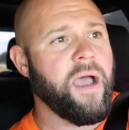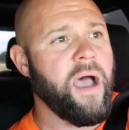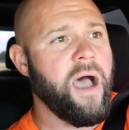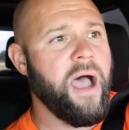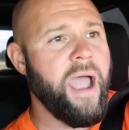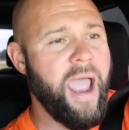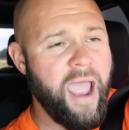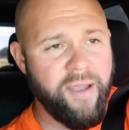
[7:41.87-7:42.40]

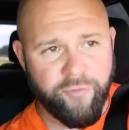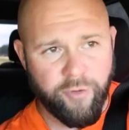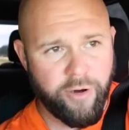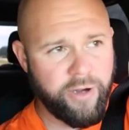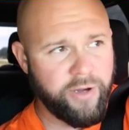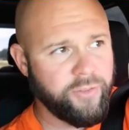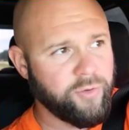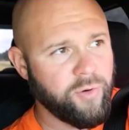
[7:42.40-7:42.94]
I have
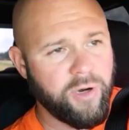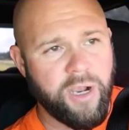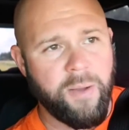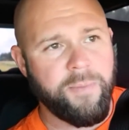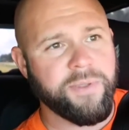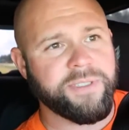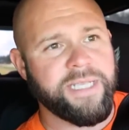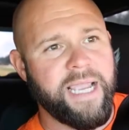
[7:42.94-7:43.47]
run it through a
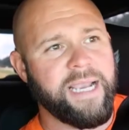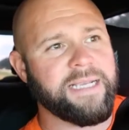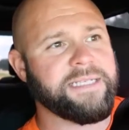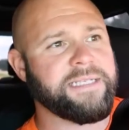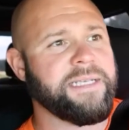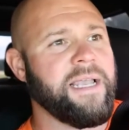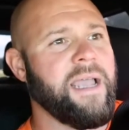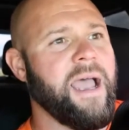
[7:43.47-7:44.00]
couple
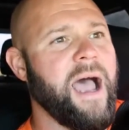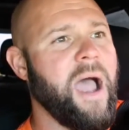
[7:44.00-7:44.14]
tanks.